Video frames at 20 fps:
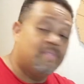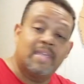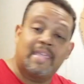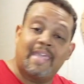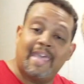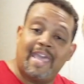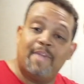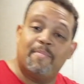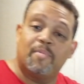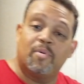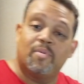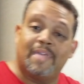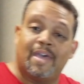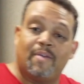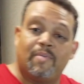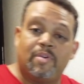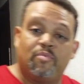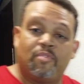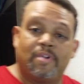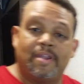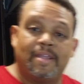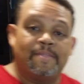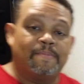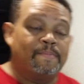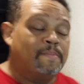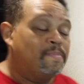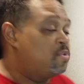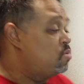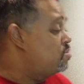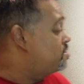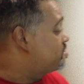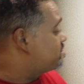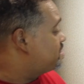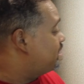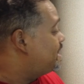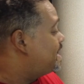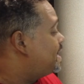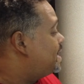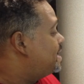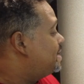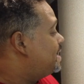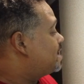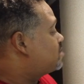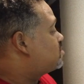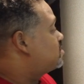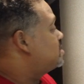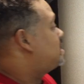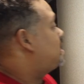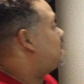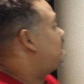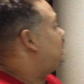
the cable that we ran through the slide actually